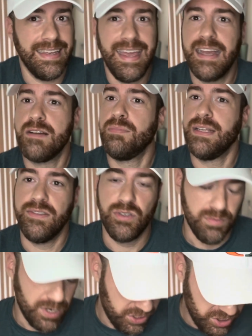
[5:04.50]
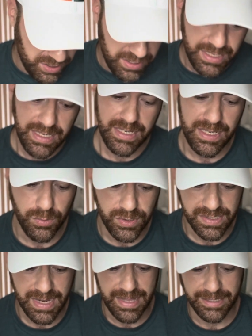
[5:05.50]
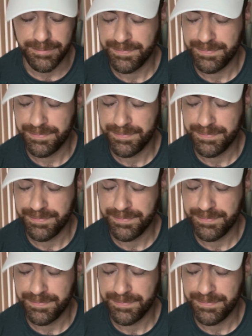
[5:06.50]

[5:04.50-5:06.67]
can't complain too much. He was solid.